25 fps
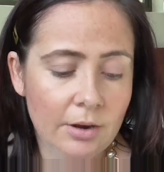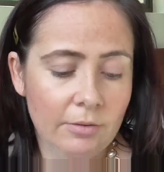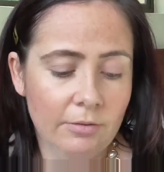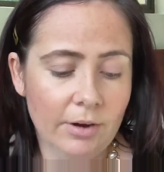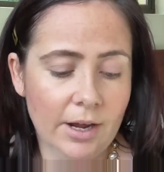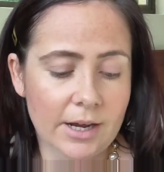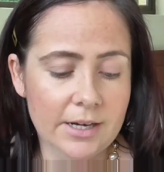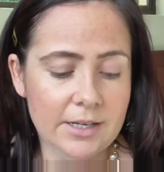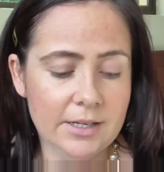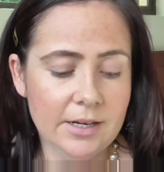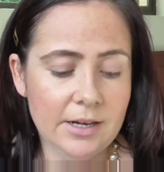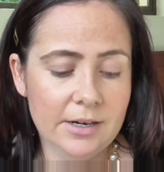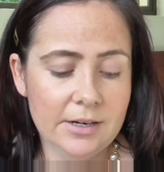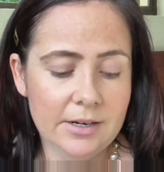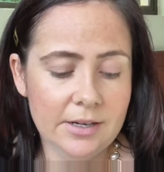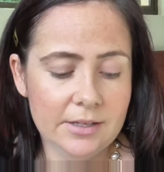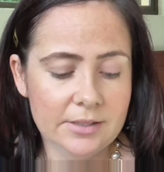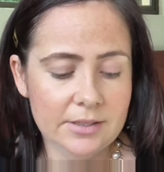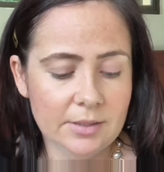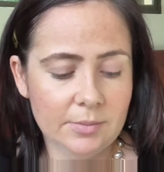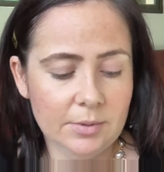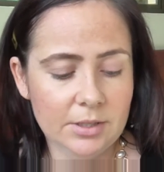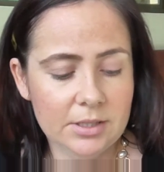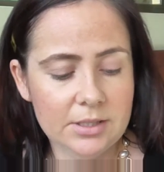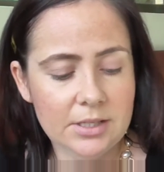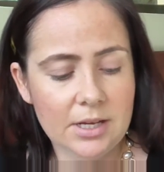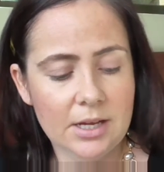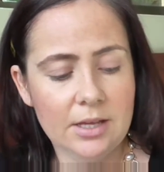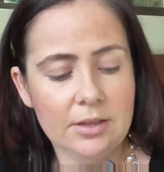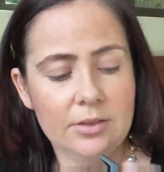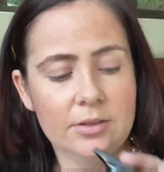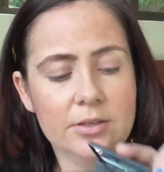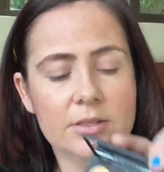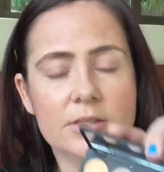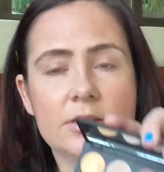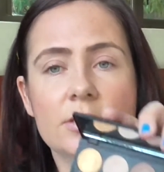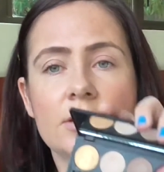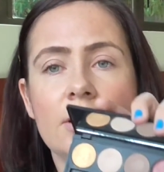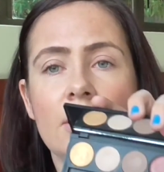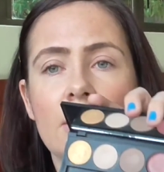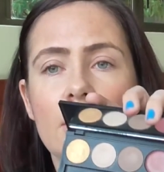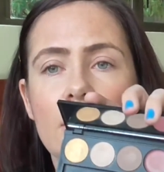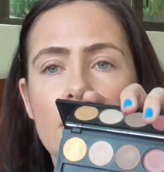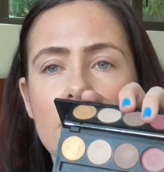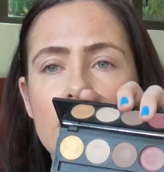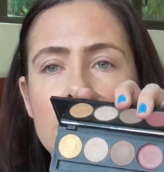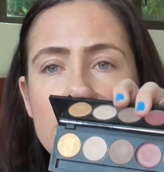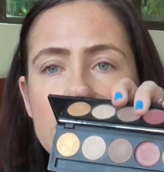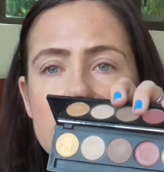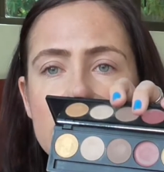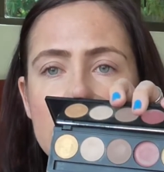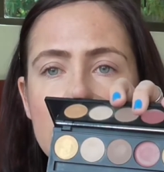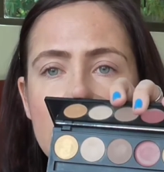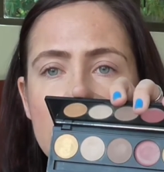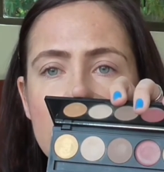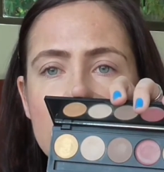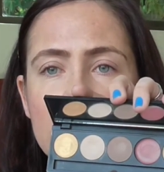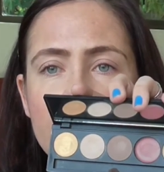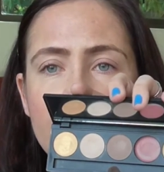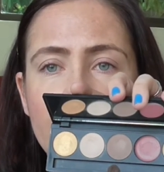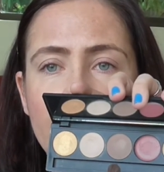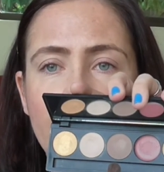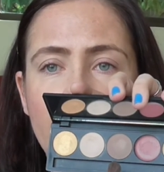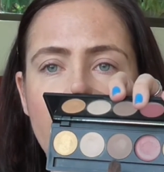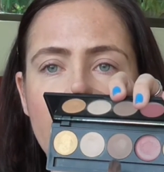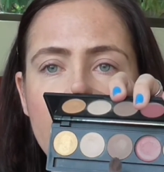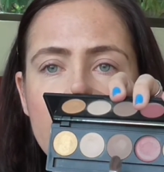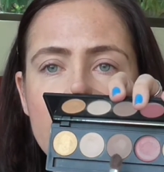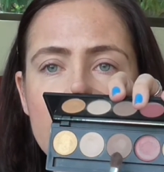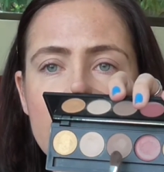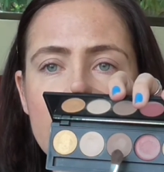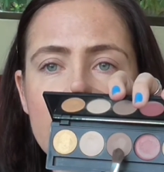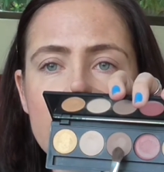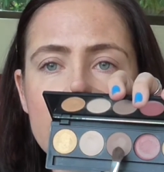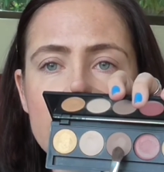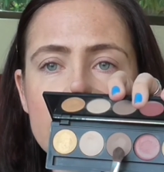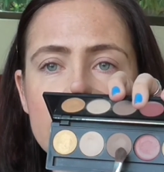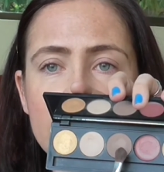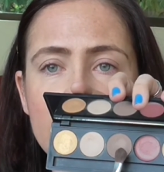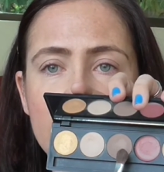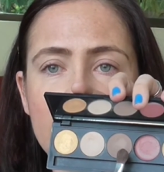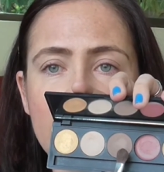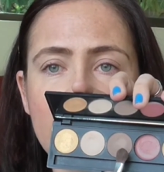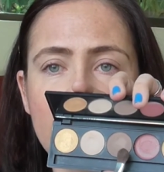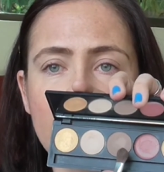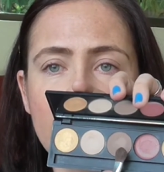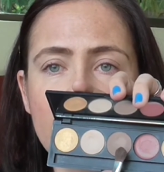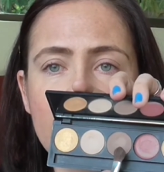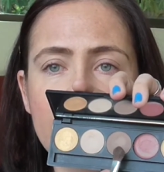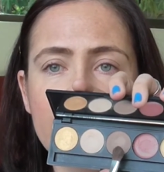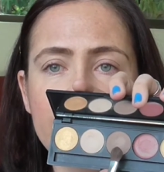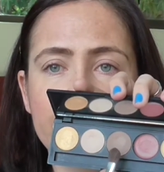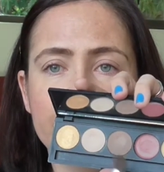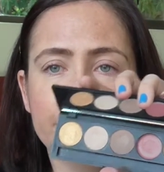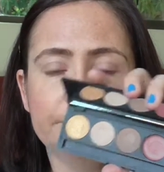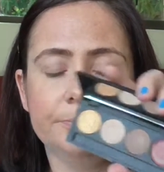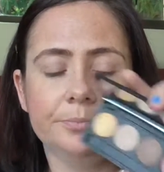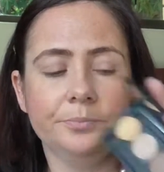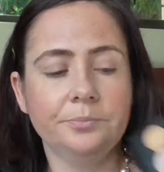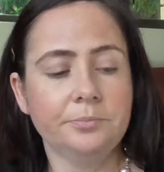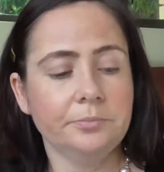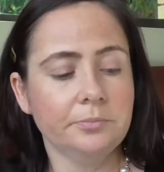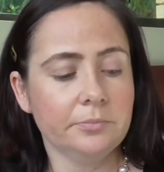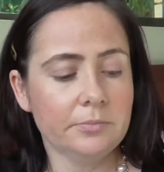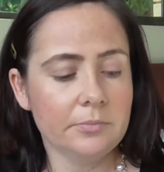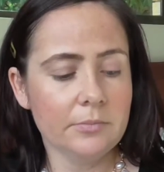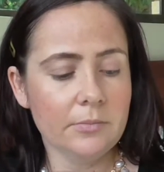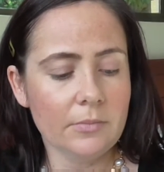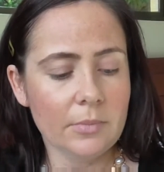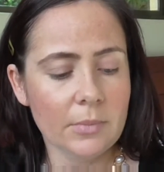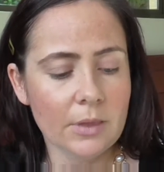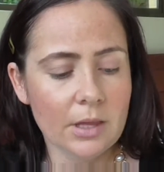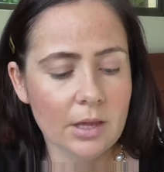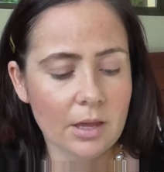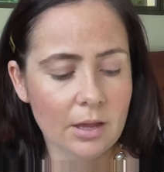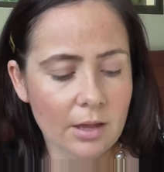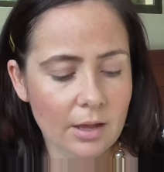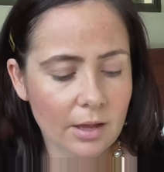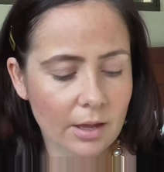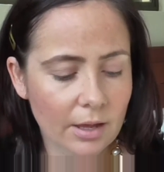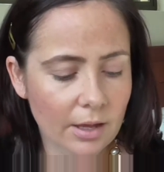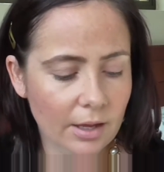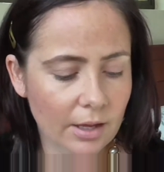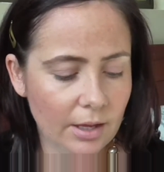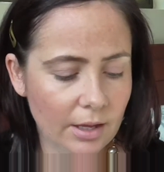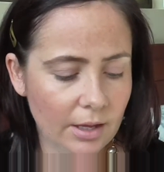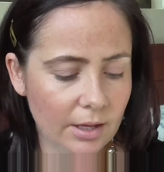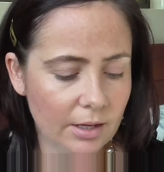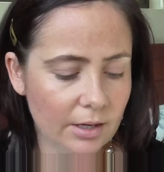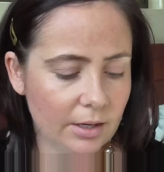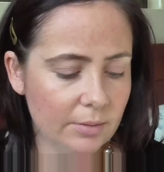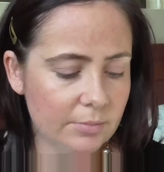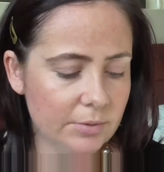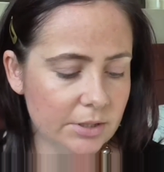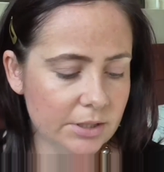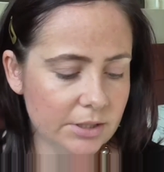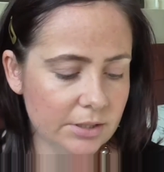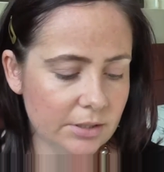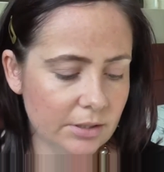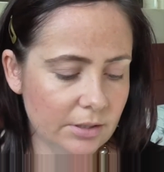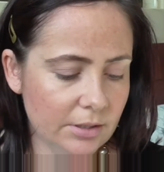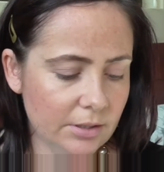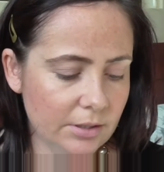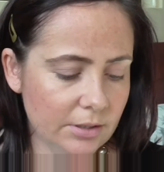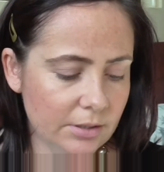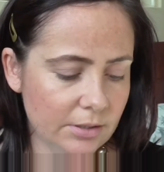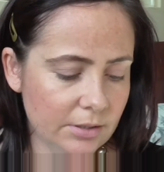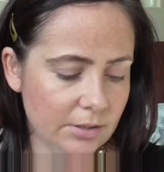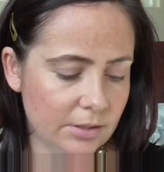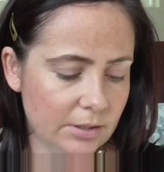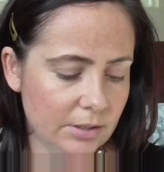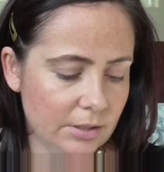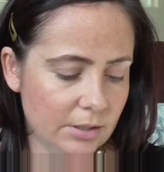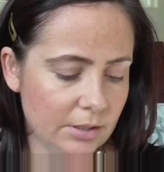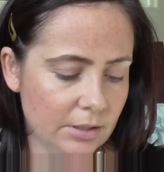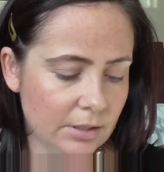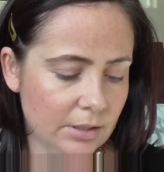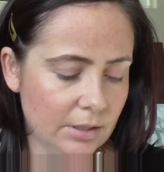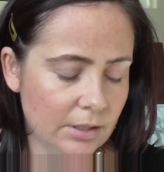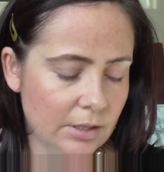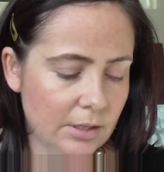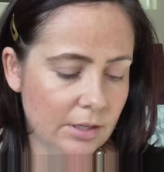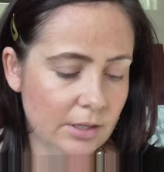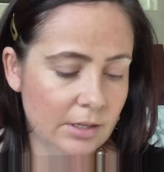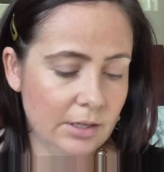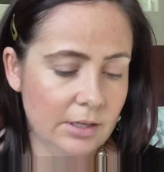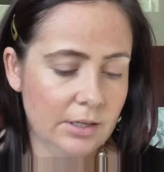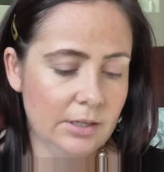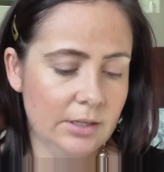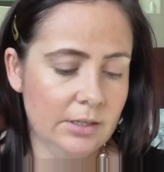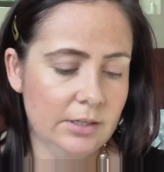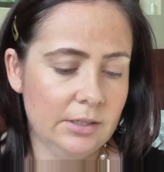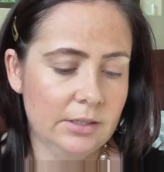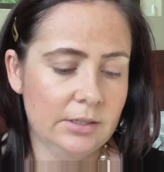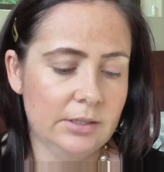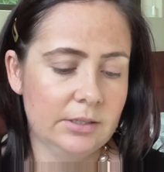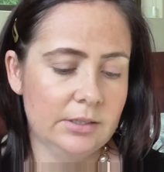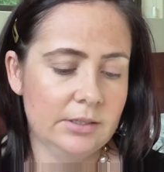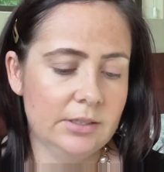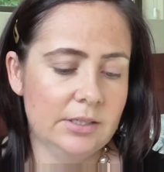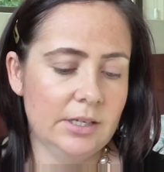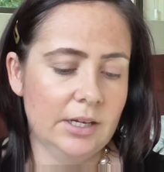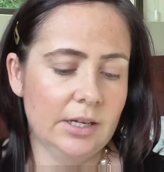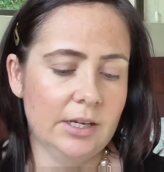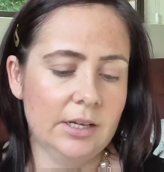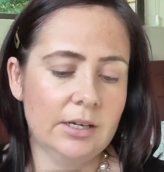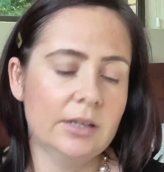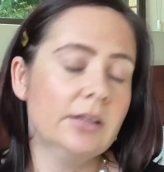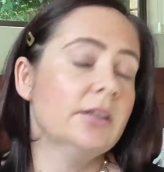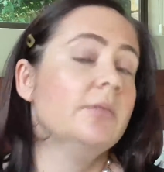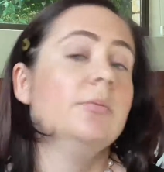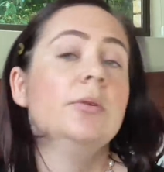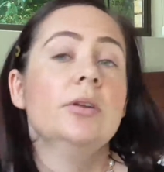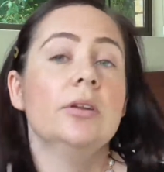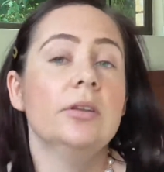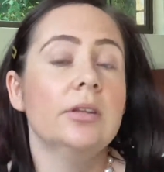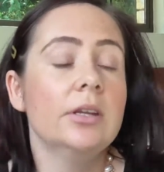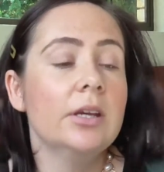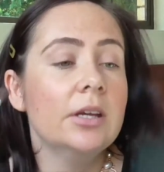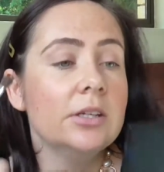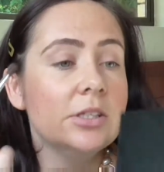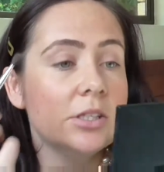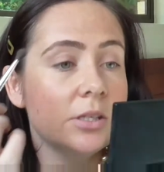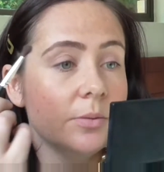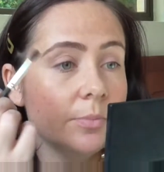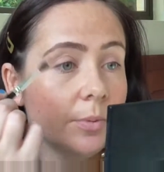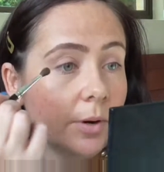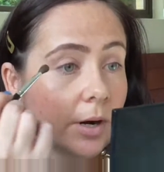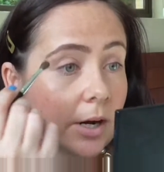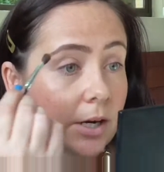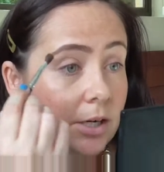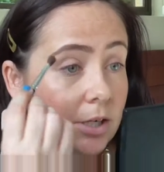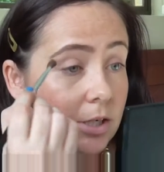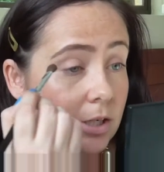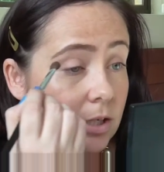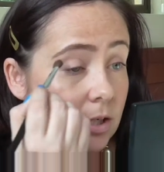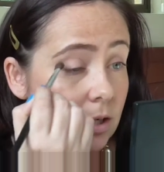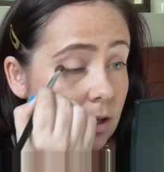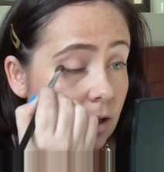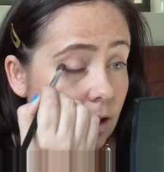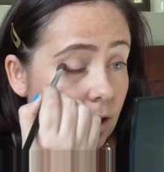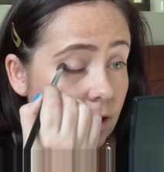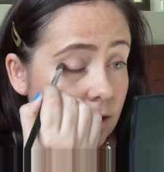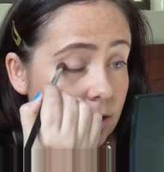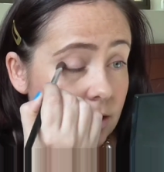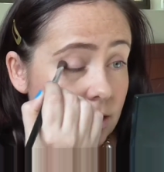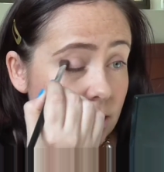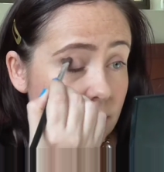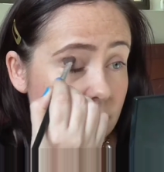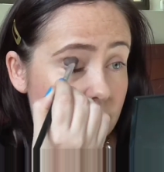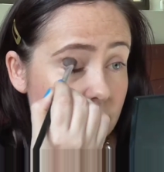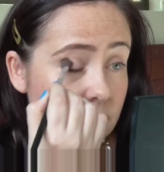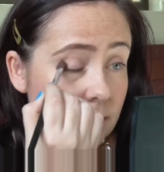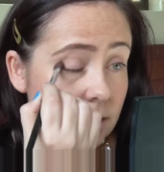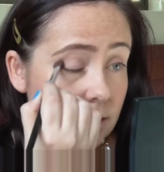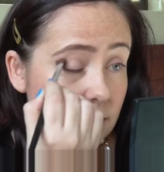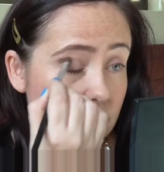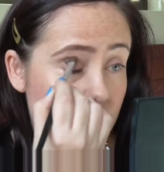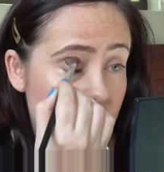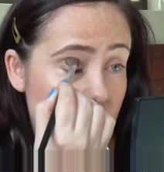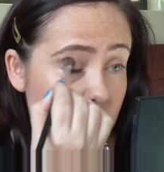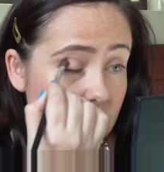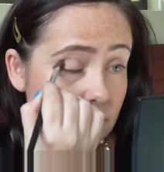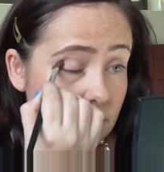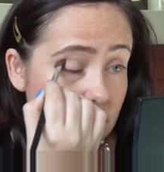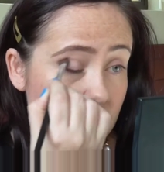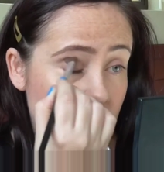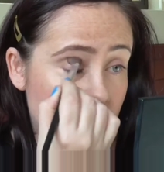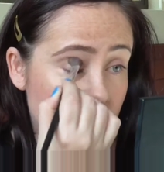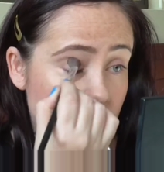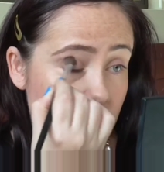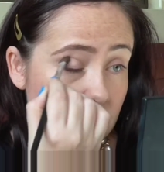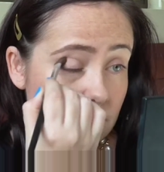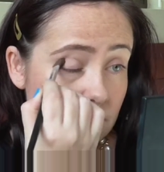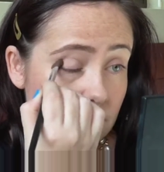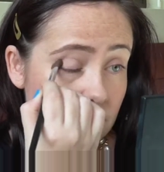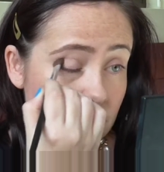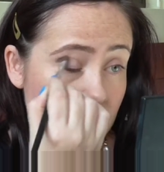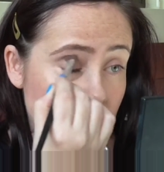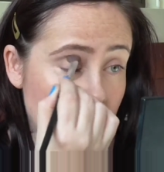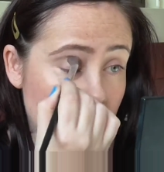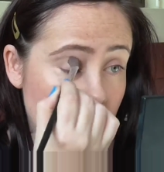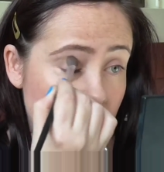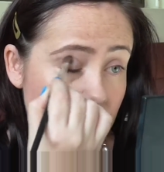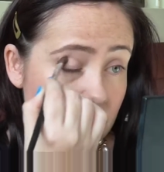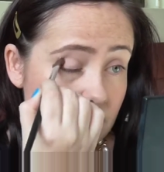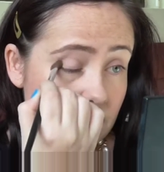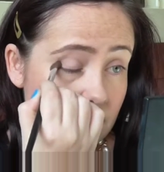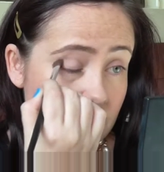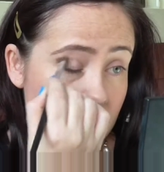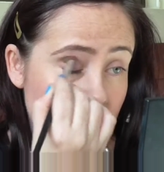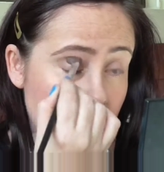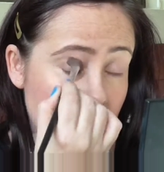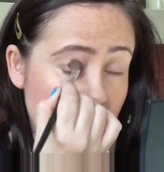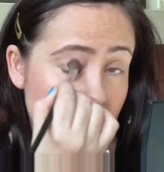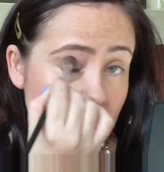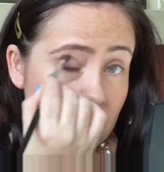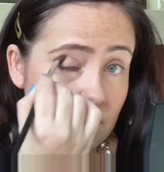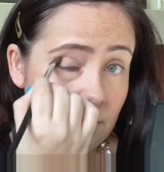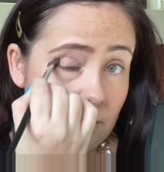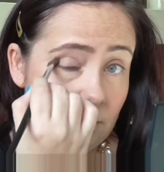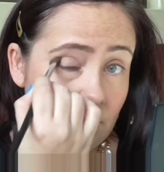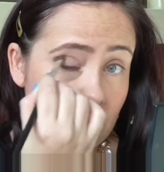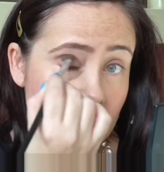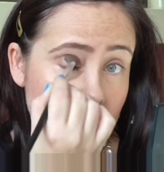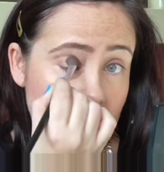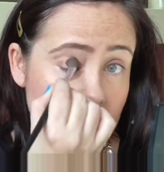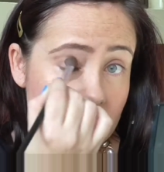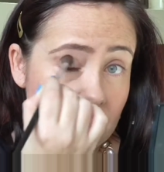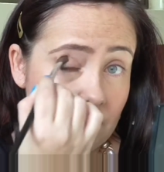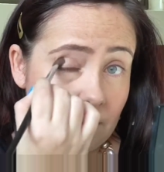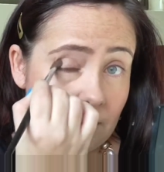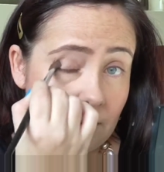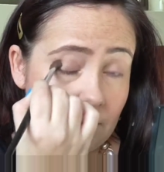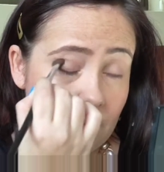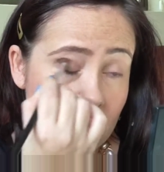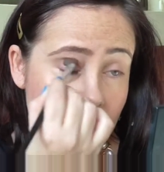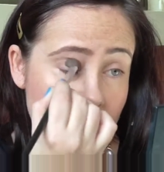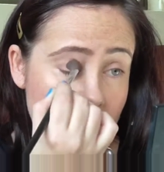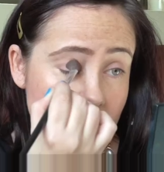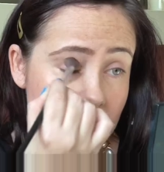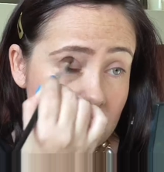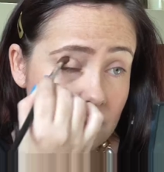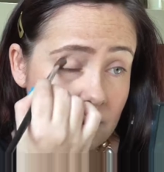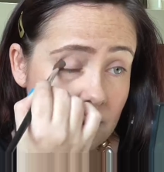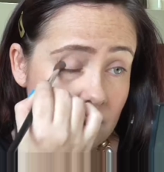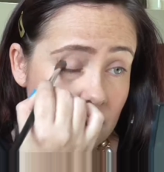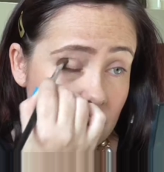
Right, now next I'm going to take this darker brown, this one here, and I'm just going to take a little bit on the edge of the brush and just stick it in the crease like that.